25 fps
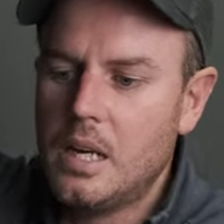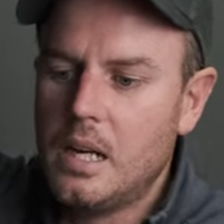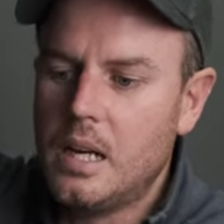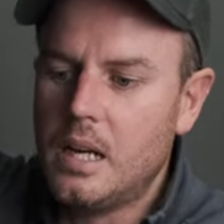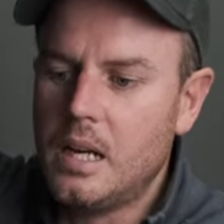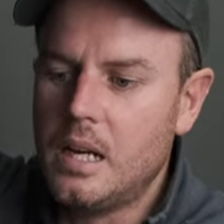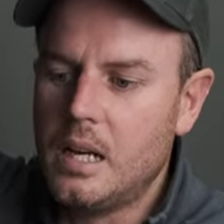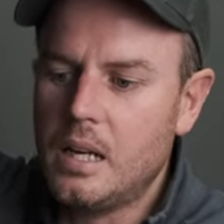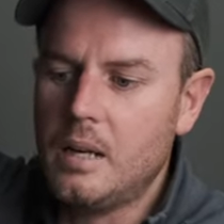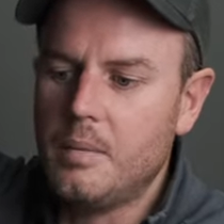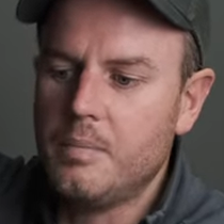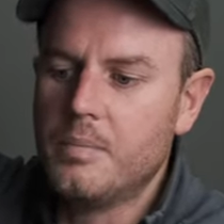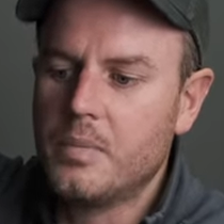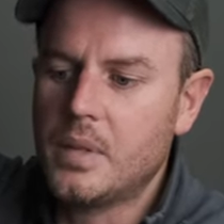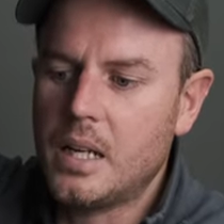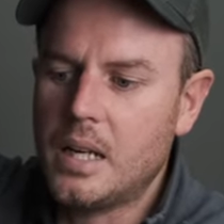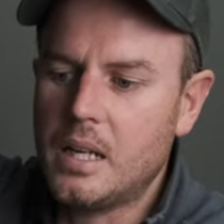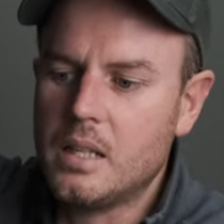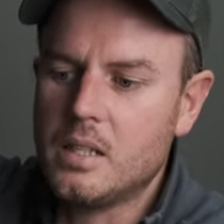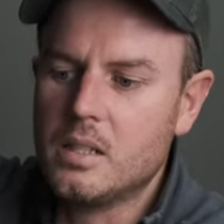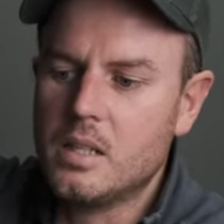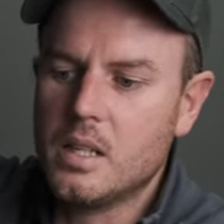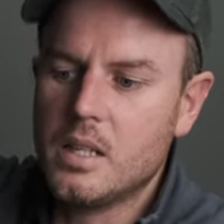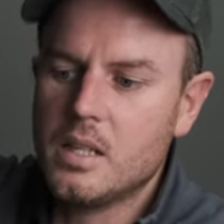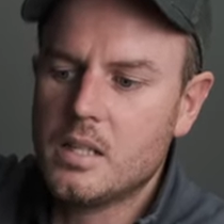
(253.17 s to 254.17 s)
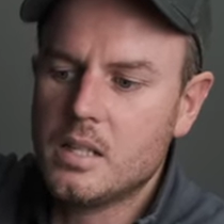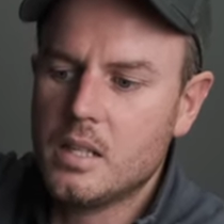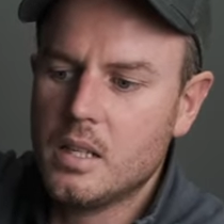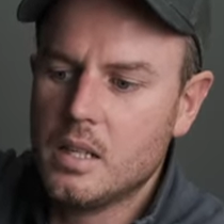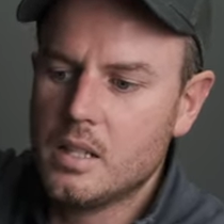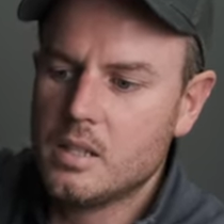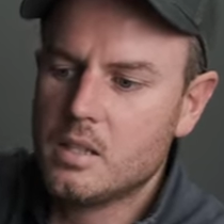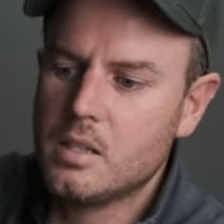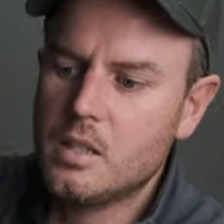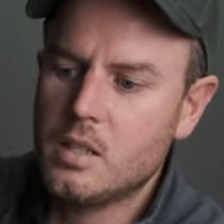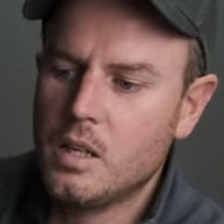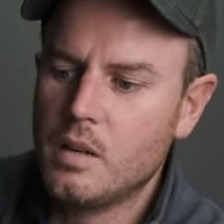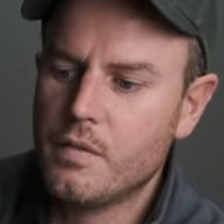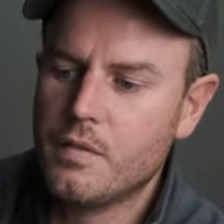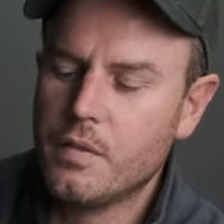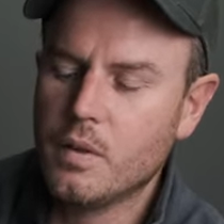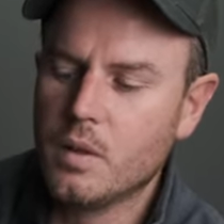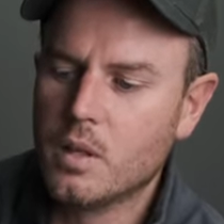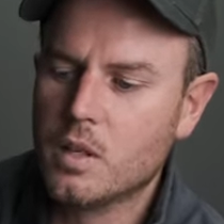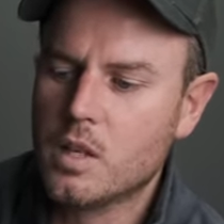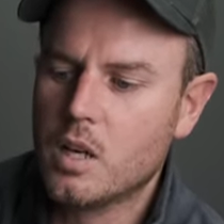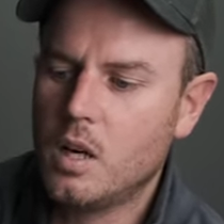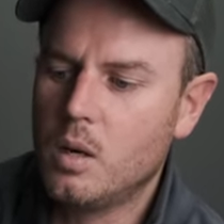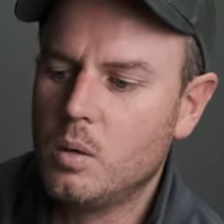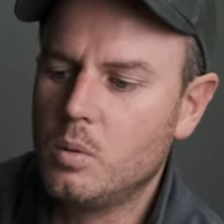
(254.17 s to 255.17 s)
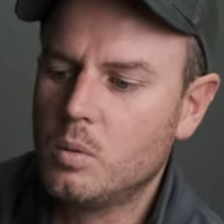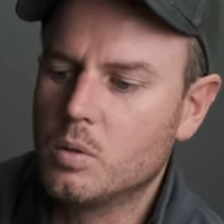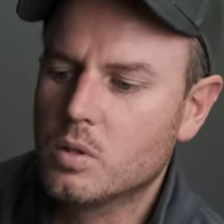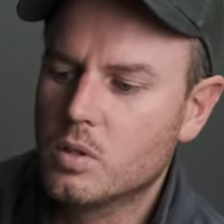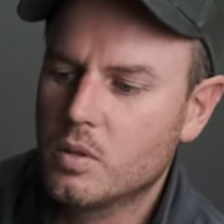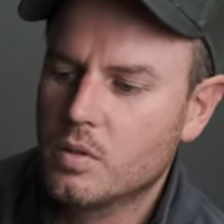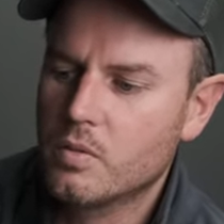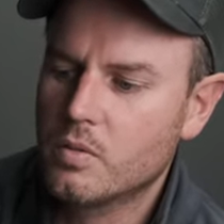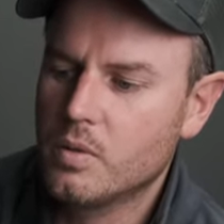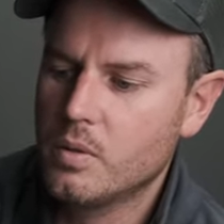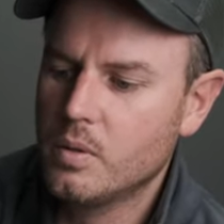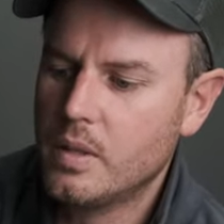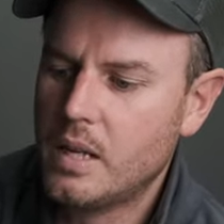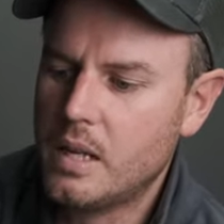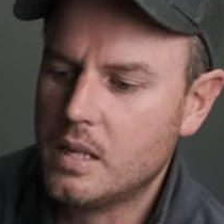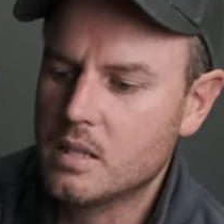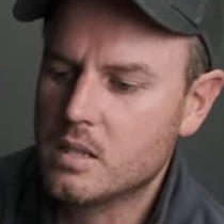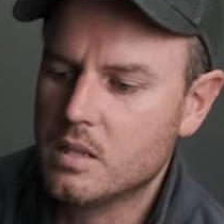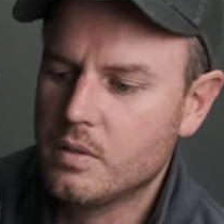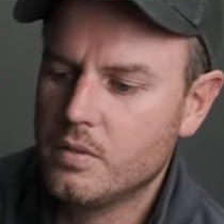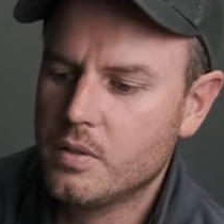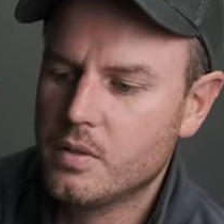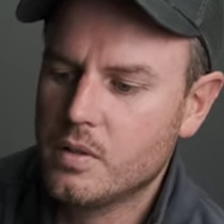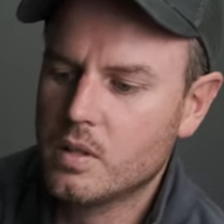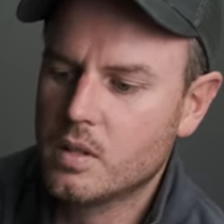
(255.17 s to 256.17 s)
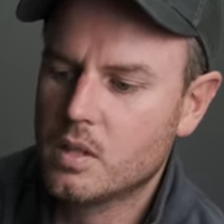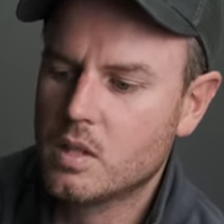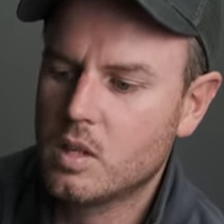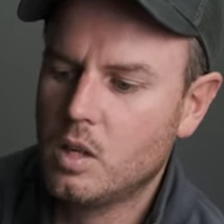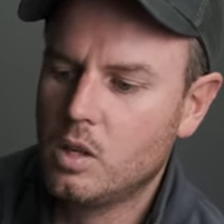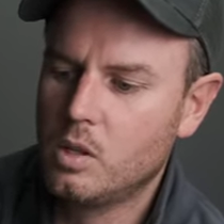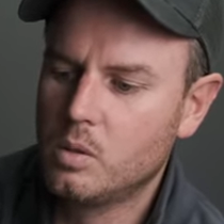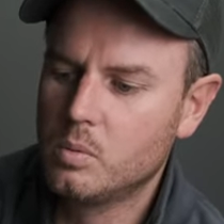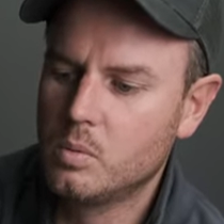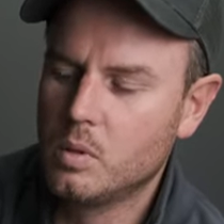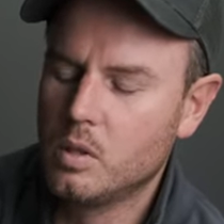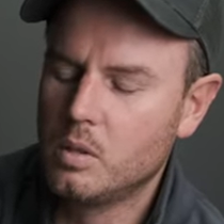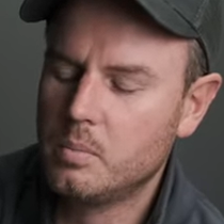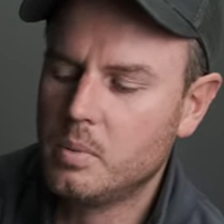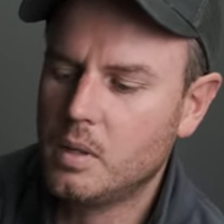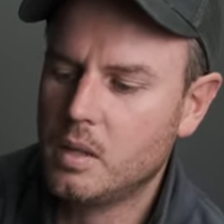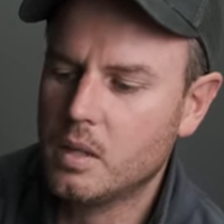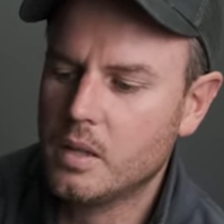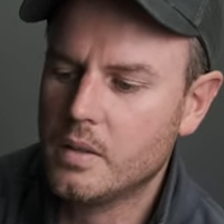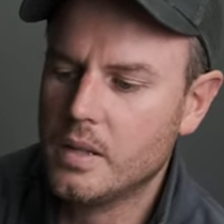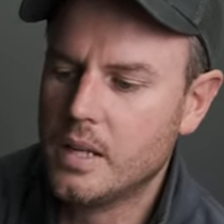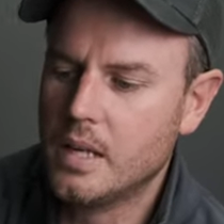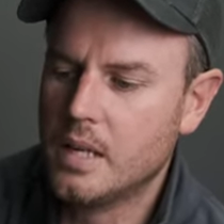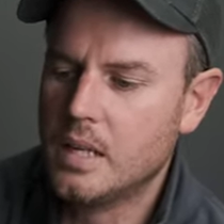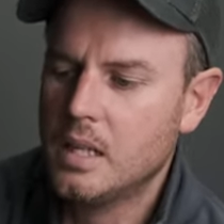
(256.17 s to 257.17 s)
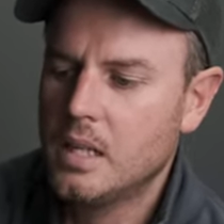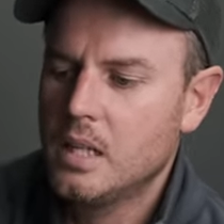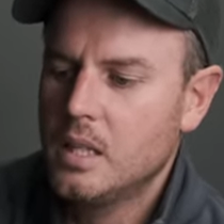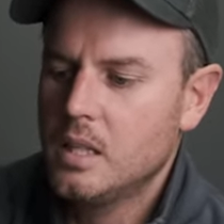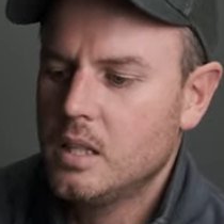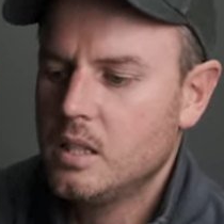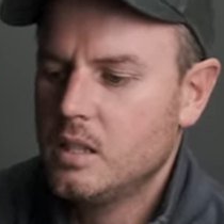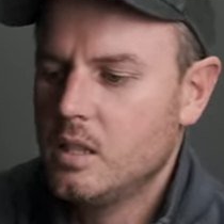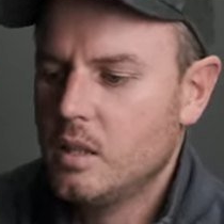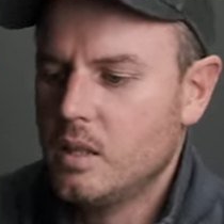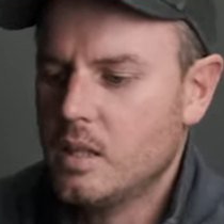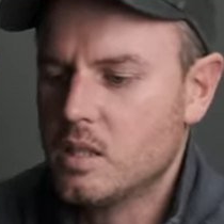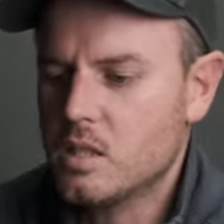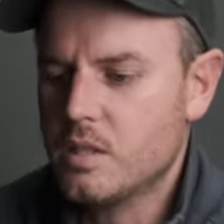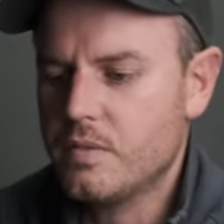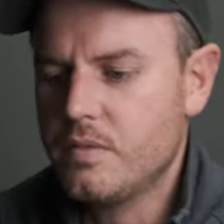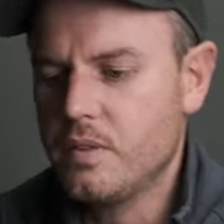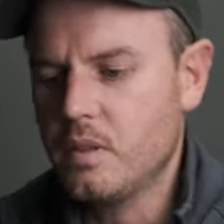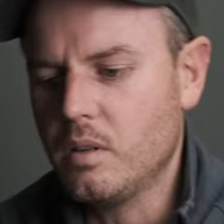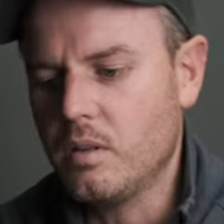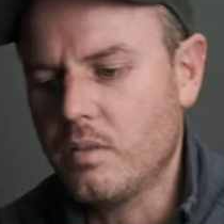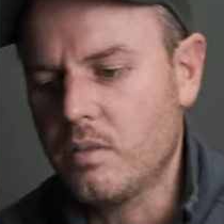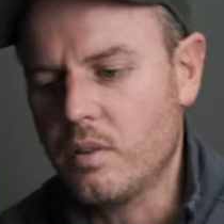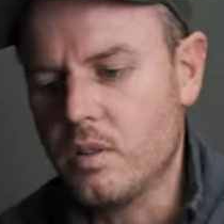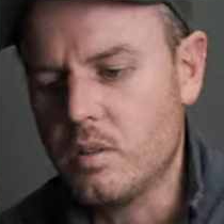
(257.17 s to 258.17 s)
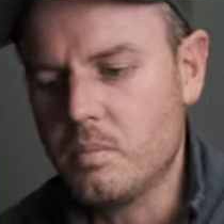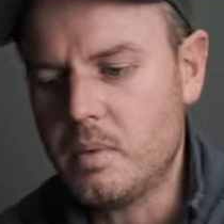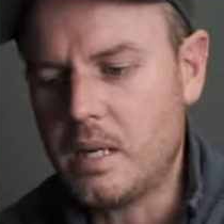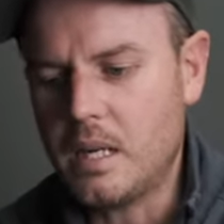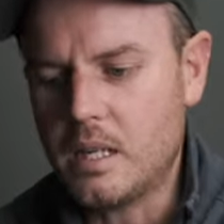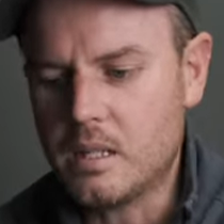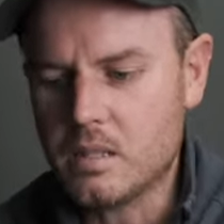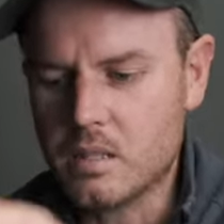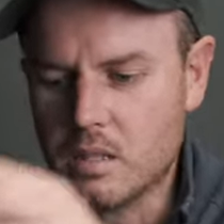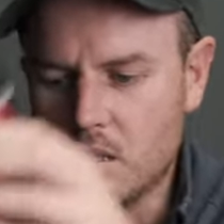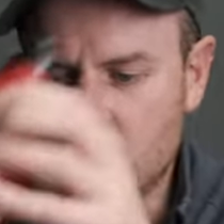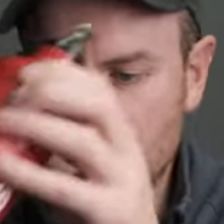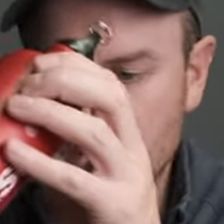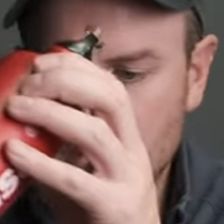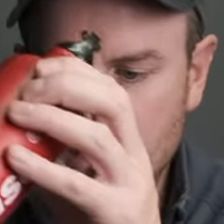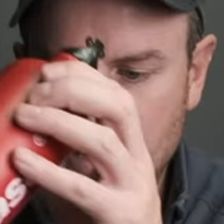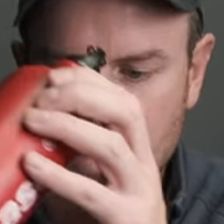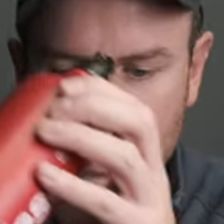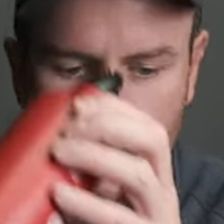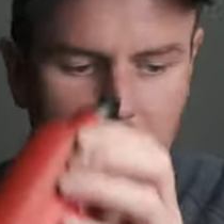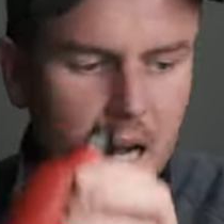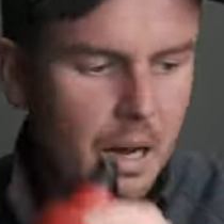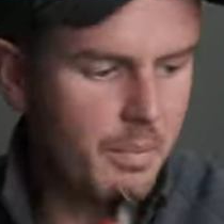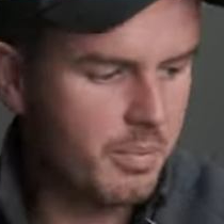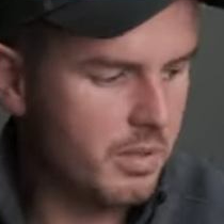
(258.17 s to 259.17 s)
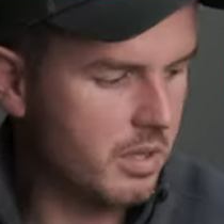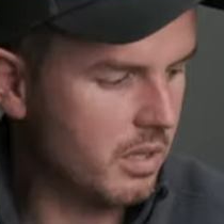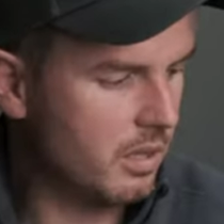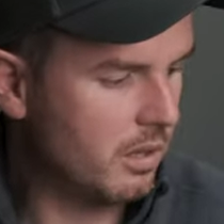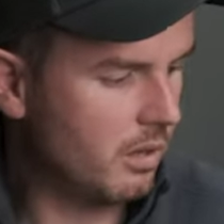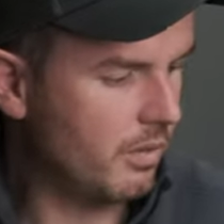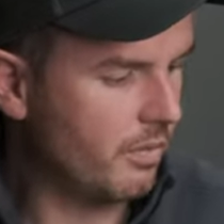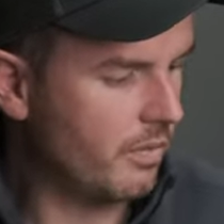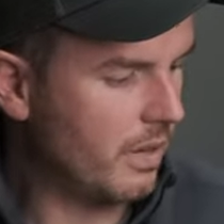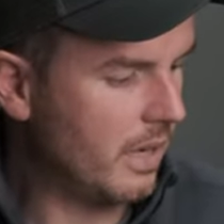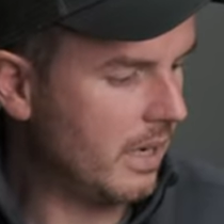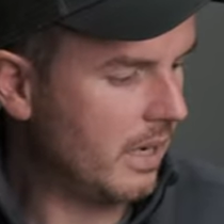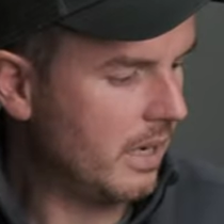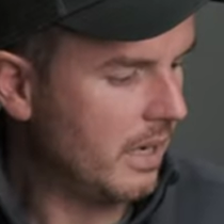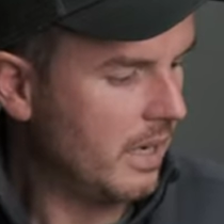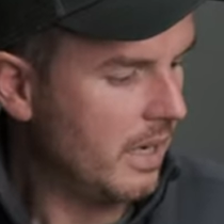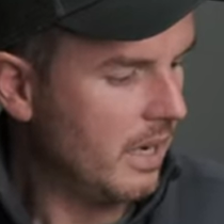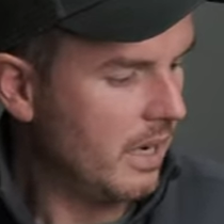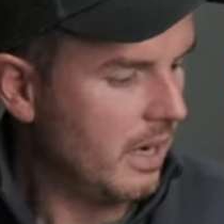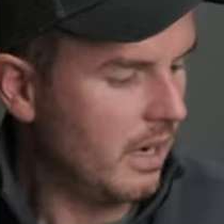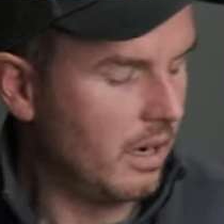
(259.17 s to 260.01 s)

And you don't feel the cold through there. So if you've got a cold water bottle in there, you don't actually feel it through the back. So yeah, absolutely love that.